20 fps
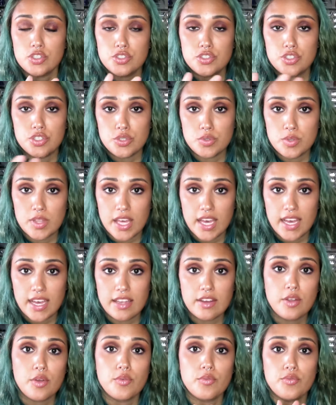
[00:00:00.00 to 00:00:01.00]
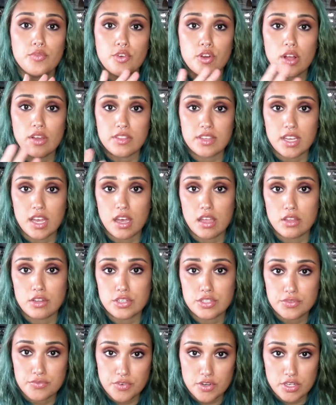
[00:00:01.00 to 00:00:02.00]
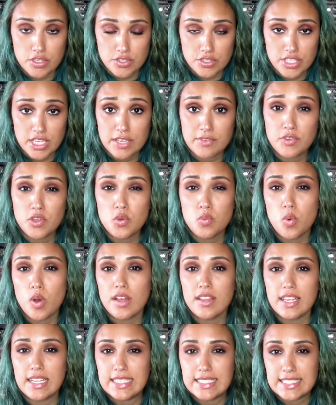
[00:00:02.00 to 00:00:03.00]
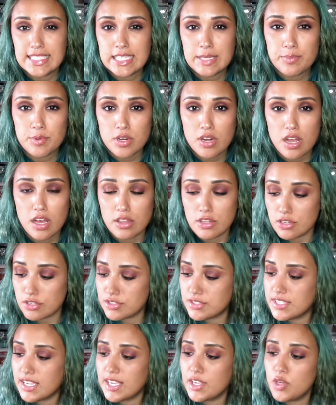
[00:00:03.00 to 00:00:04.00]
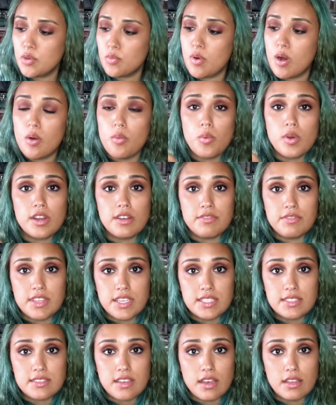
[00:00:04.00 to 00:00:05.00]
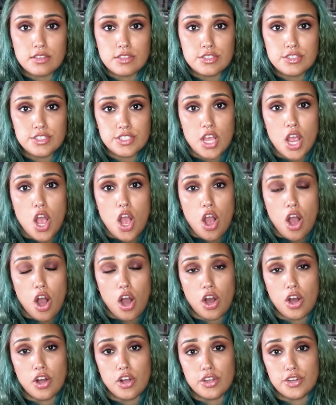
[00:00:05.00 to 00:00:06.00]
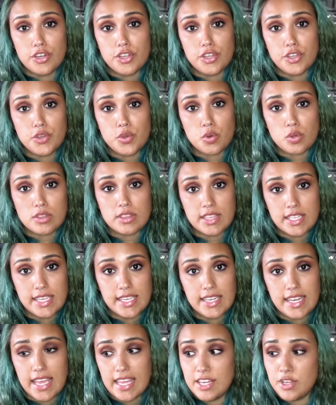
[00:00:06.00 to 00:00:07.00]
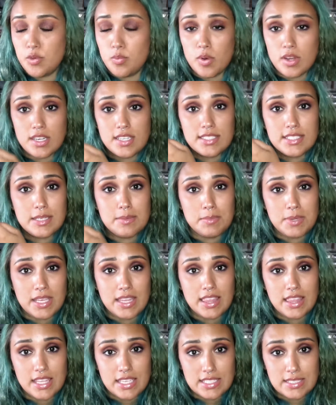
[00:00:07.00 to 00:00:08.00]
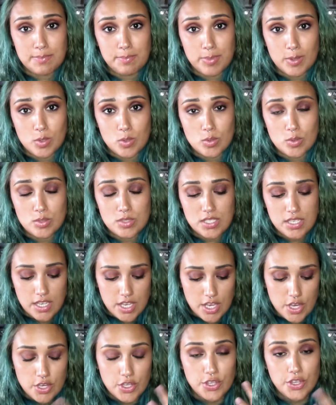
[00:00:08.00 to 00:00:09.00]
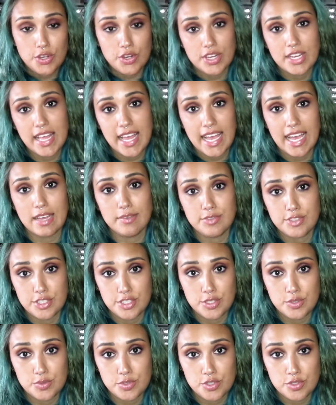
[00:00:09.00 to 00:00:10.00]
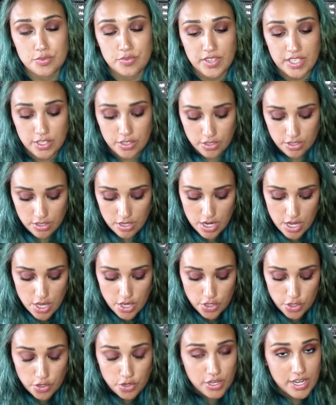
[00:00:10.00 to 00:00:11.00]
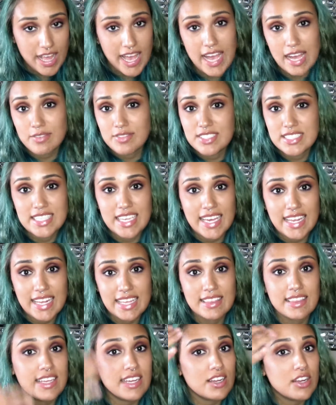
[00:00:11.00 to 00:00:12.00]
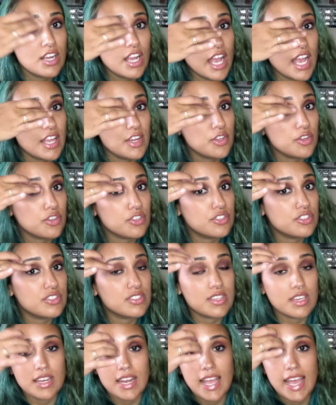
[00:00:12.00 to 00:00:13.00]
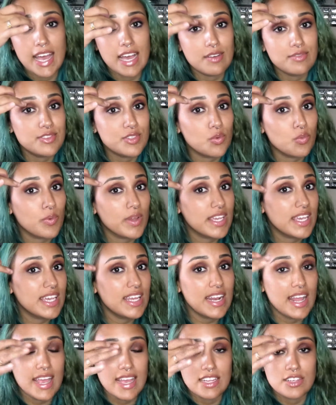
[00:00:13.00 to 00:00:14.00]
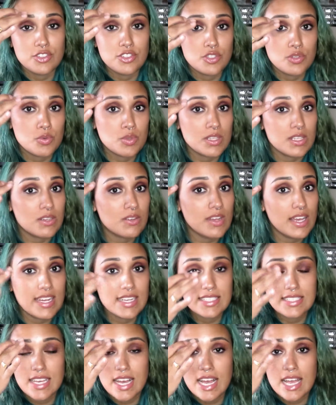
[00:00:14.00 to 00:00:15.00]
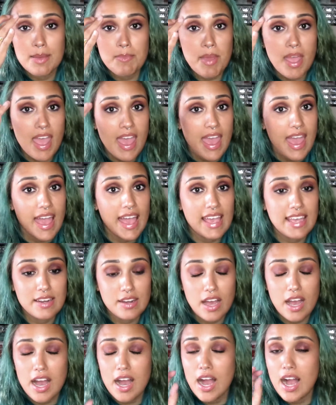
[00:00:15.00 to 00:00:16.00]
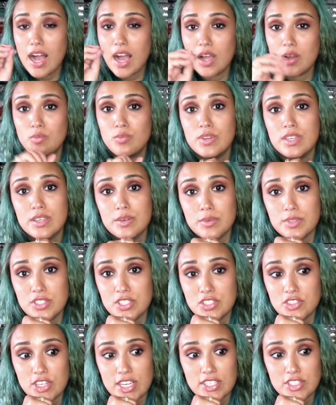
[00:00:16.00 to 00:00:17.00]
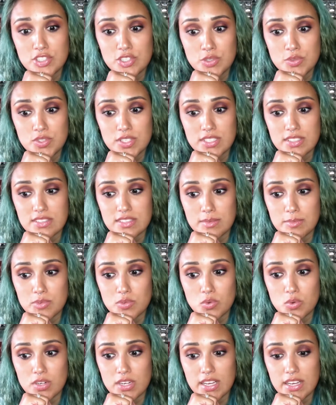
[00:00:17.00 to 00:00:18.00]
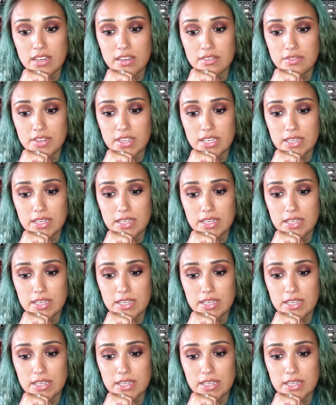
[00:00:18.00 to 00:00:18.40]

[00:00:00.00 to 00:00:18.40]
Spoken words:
do that for all the colors first. If you want a deeper color, say you want one of these colors on your lid and you want it to be this bold, you're gonna have to use your finger. You're gonna have to get in there and you're just gonna have to wing it and do a little at a time. And I really would suggest using some sort of